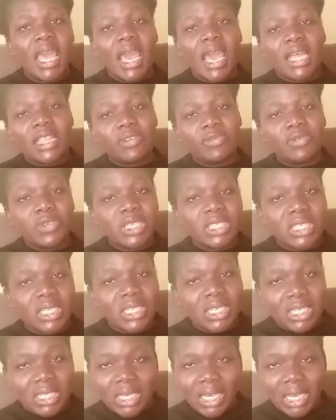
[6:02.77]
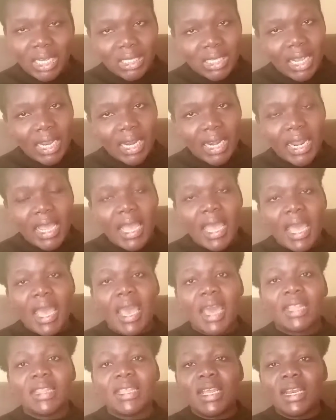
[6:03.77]
and the food is indicated,
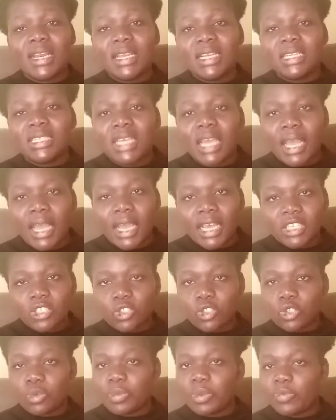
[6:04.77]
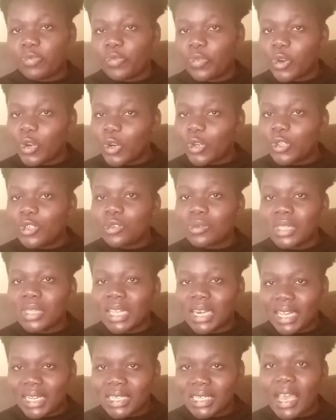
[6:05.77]
and then it has to be followed to the
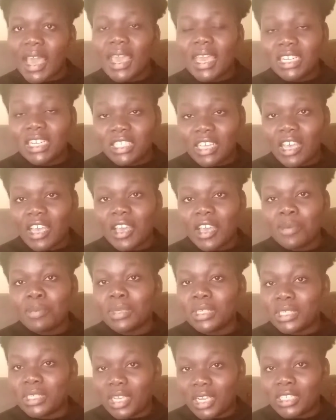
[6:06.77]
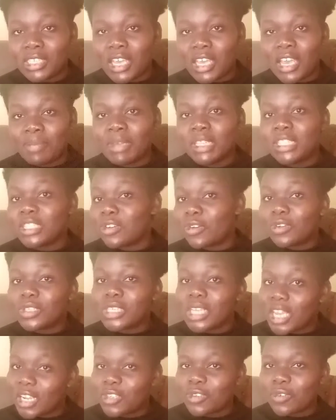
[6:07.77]
letter. 8 a.m. is 8 a.m. It's not
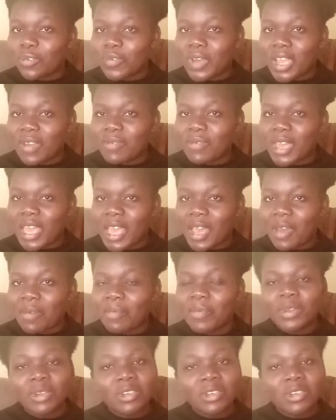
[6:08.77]
8 or 5 a.m.